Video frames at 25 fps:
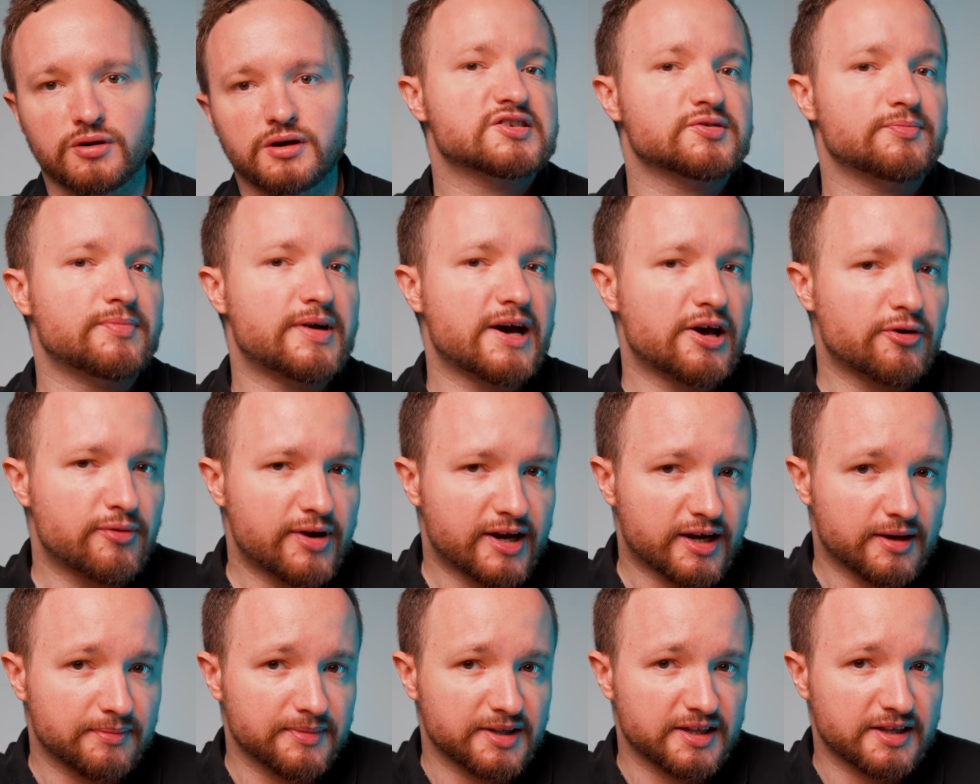So my
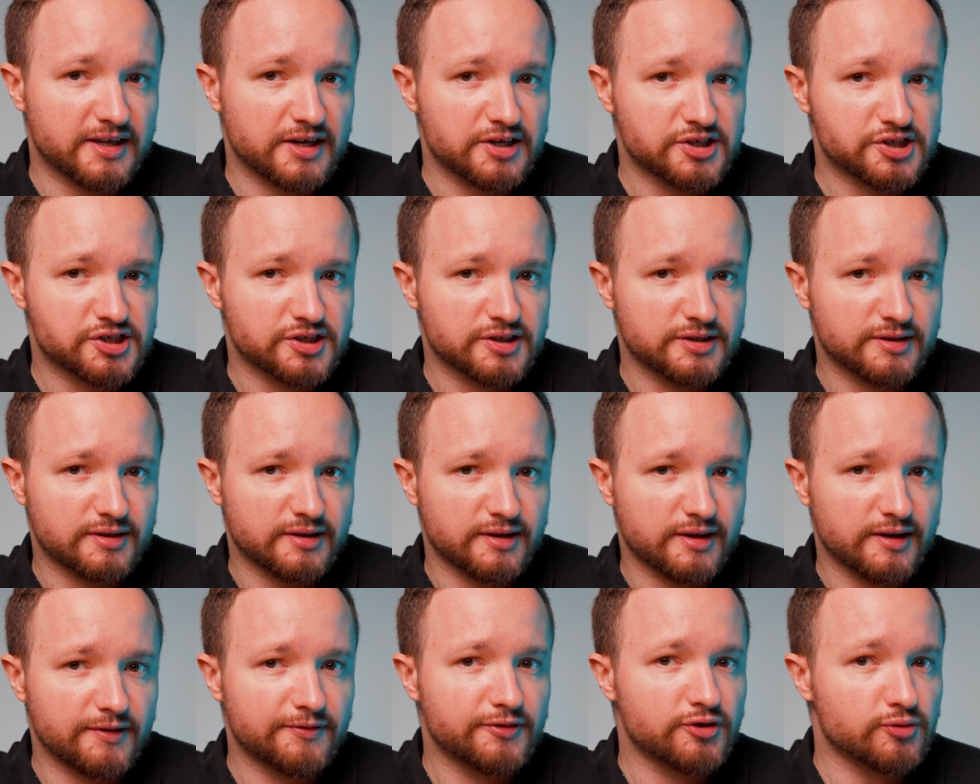recommendation,
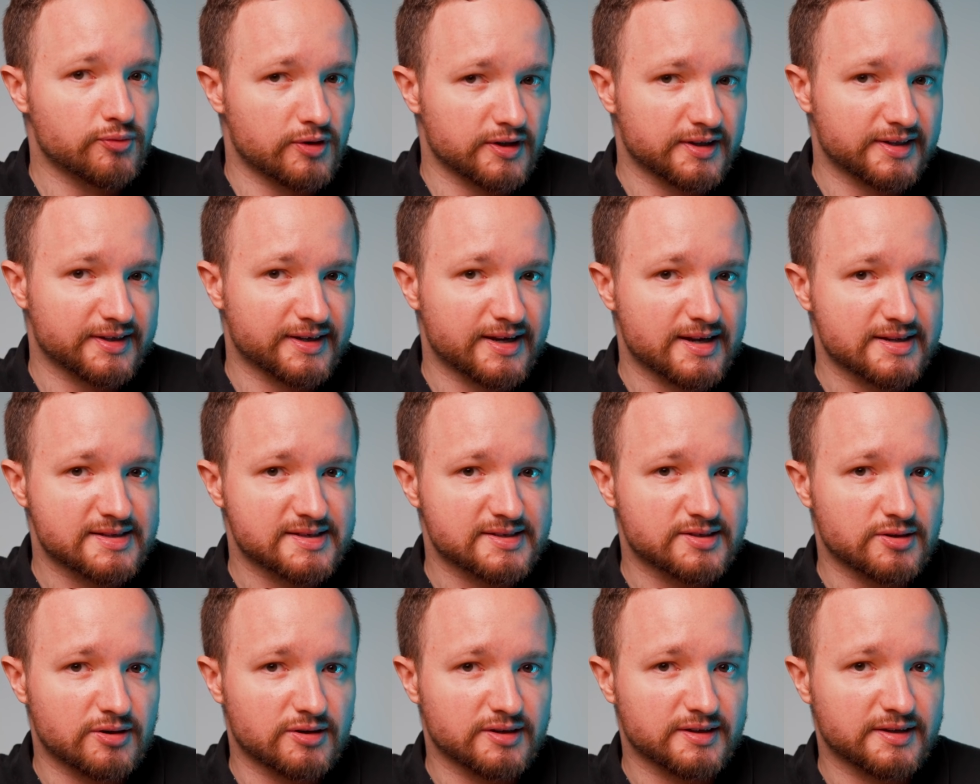if you want to get
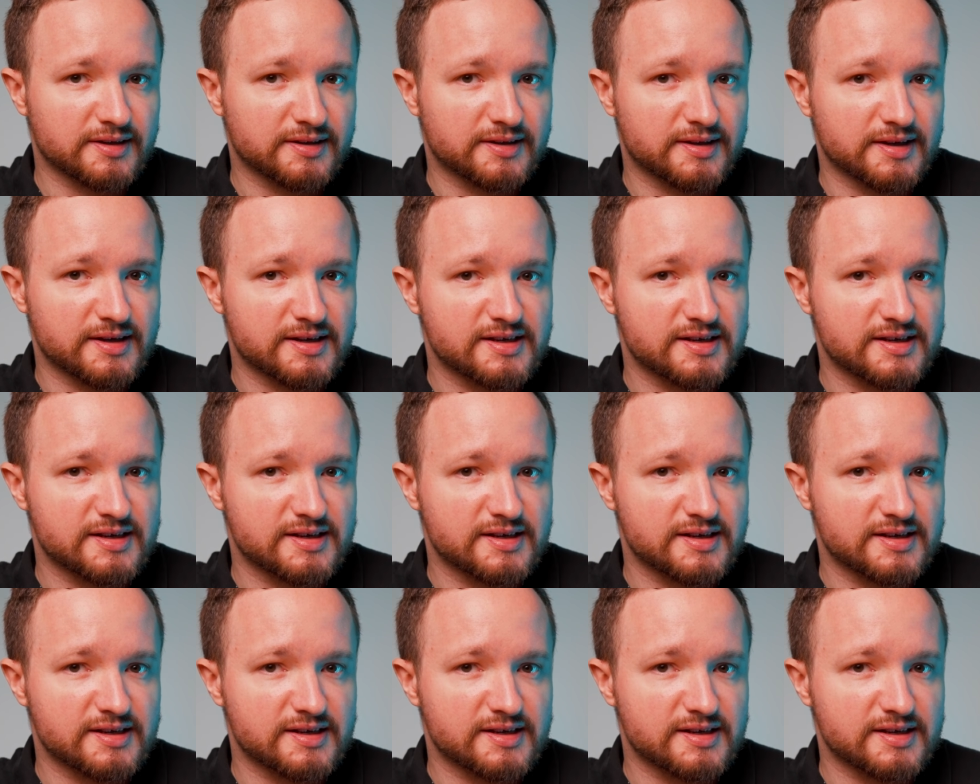started,